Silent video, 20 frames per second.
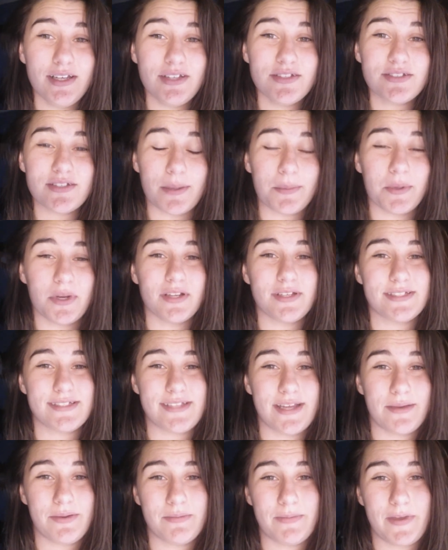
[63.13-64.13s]
So I'm gonna
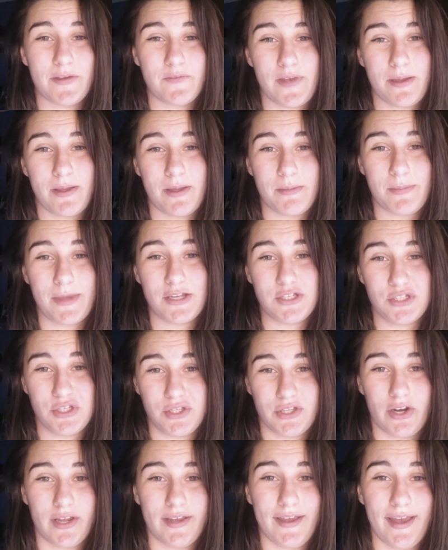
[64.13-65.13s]
stay with my family and make sure
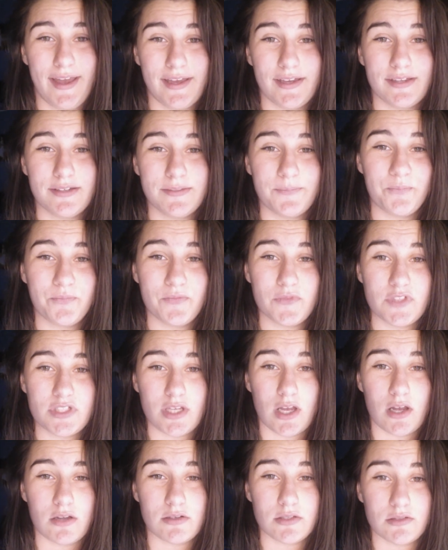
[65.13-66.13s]
they're okay.
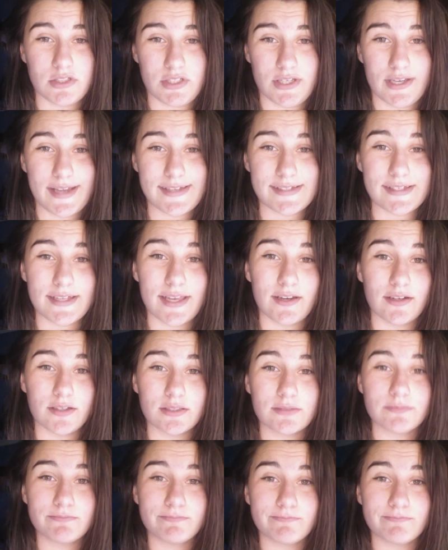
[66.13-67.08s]
So I'll talk to you guys later.